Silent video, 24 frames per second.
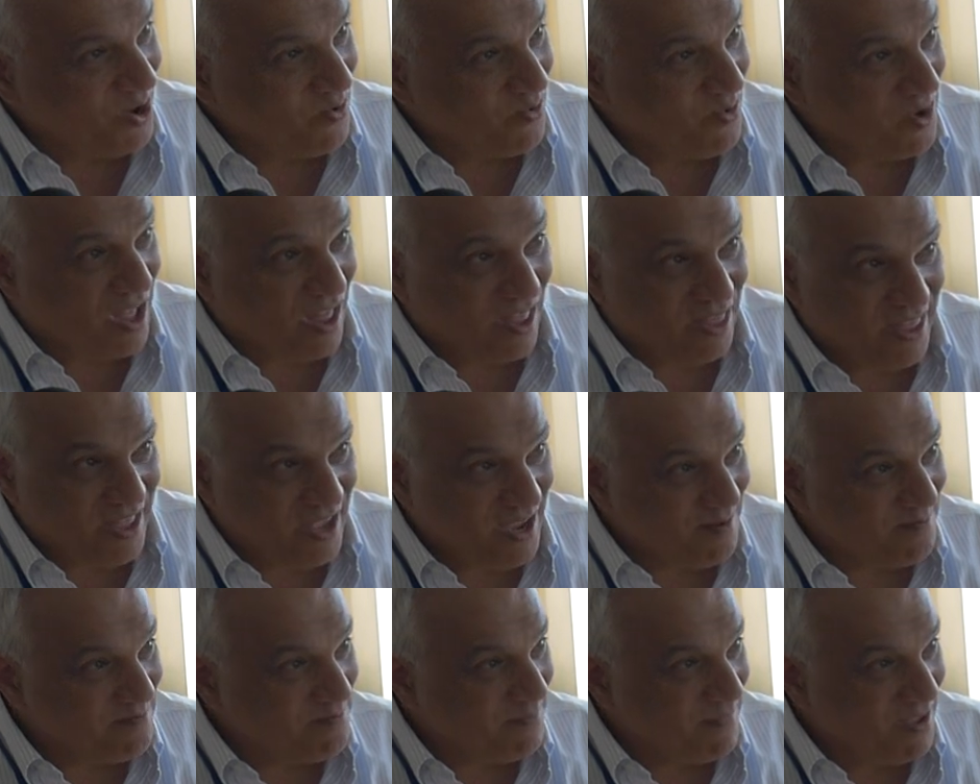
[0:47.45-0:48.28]
Well,
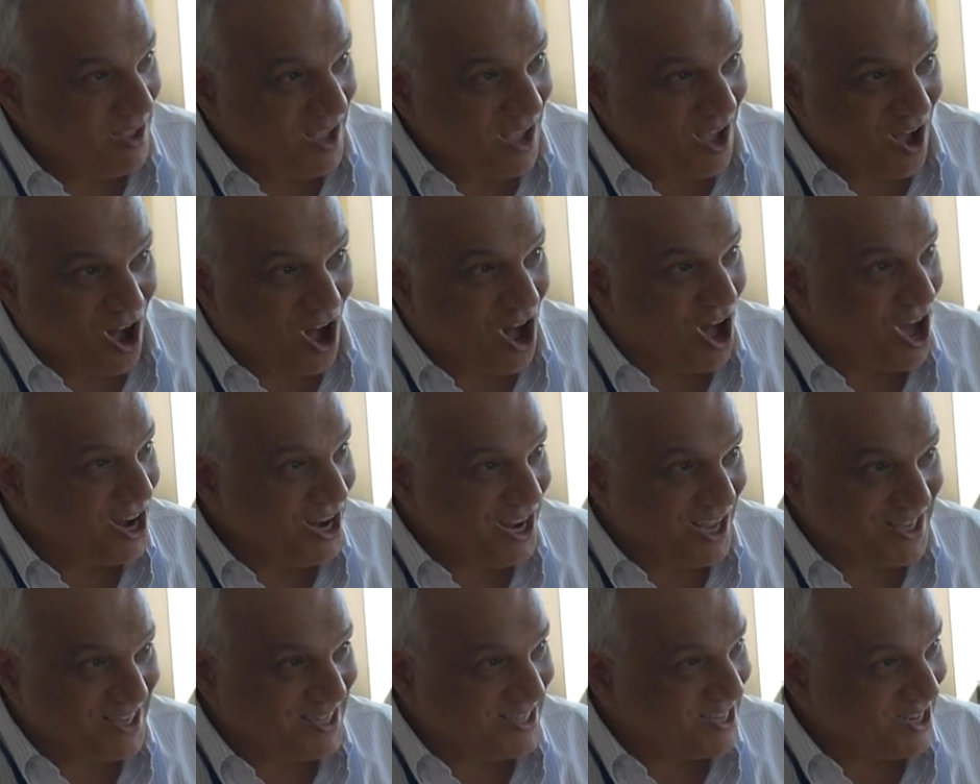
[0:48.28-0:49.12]
the
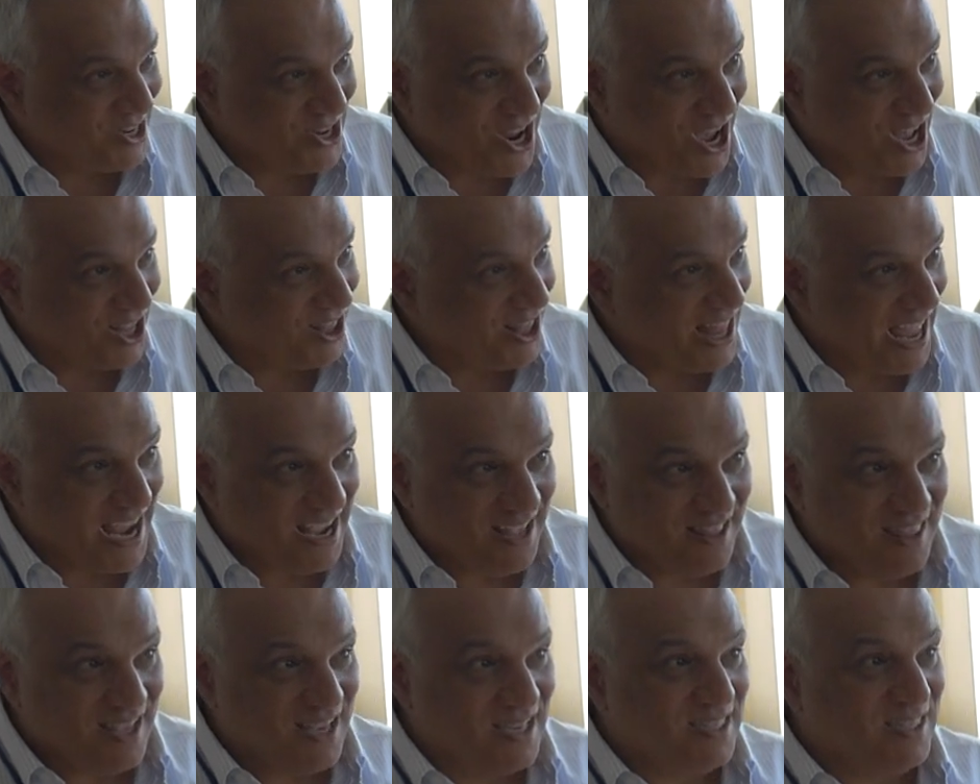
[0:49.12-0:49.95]
audience did not
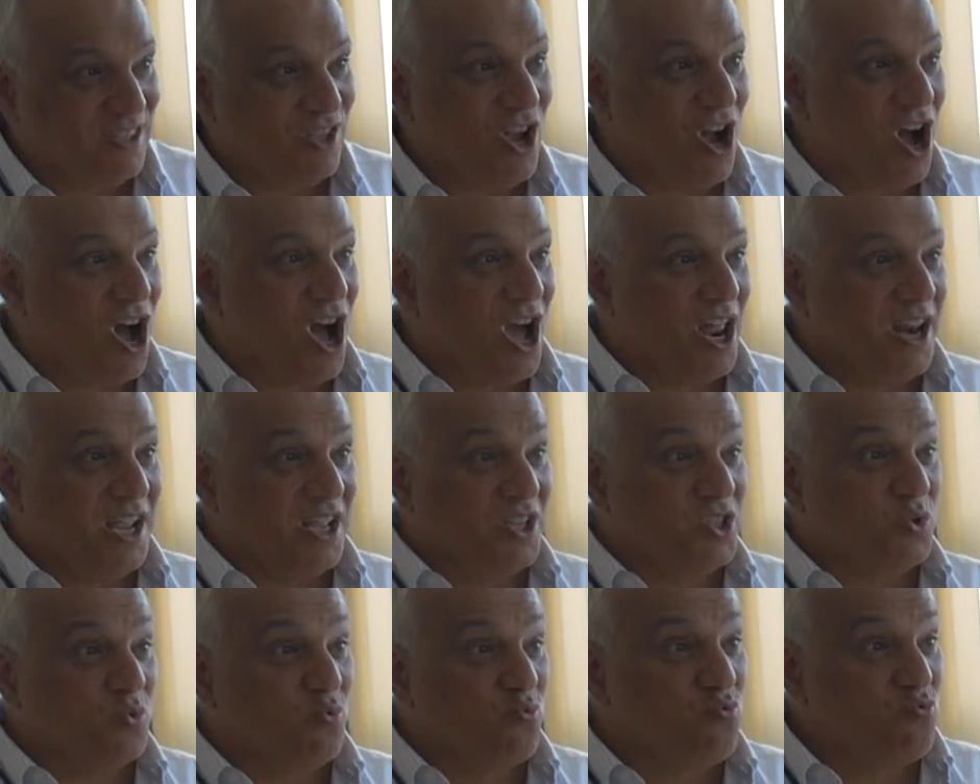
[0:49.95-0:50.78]
like this. The
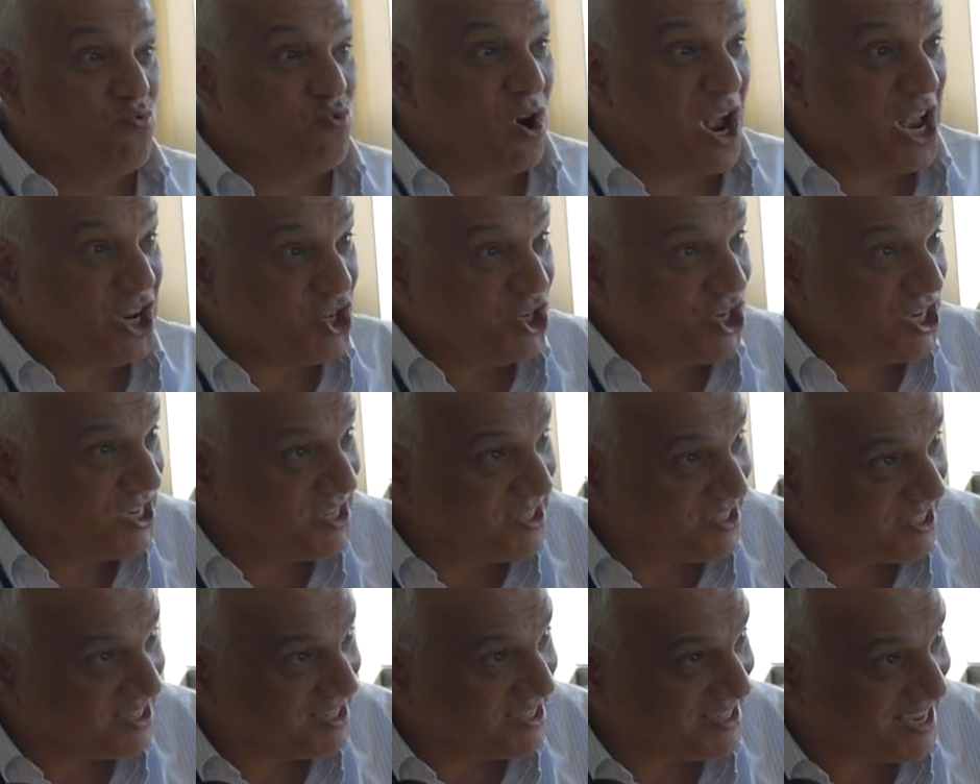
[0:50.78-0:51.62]
audience
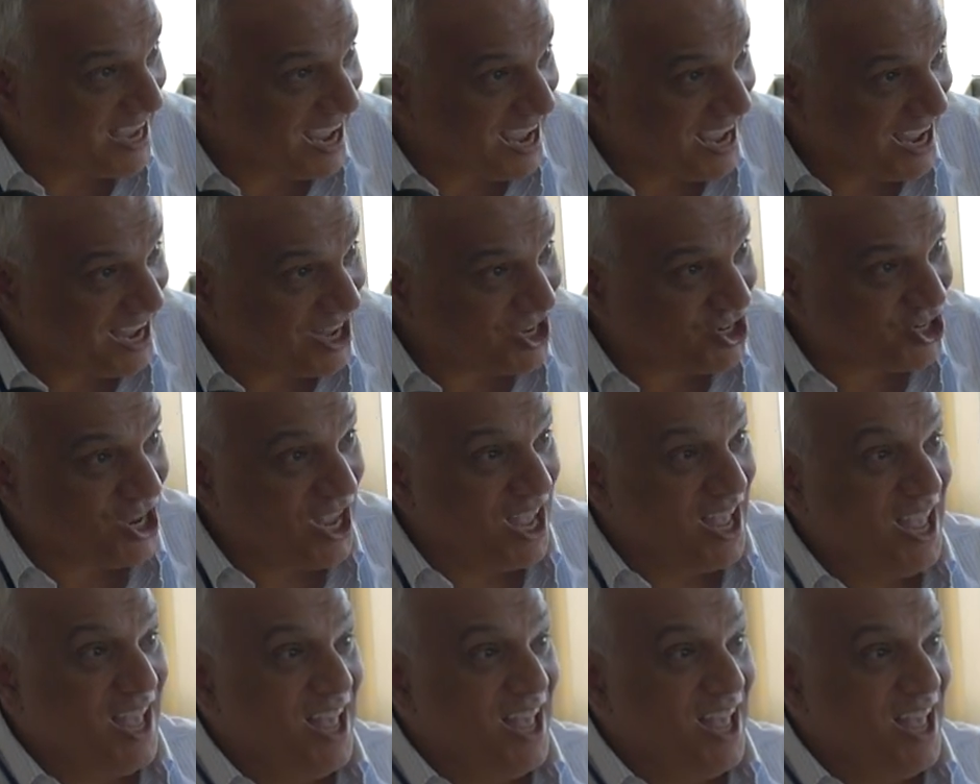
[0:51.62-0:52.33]
rushes the stage.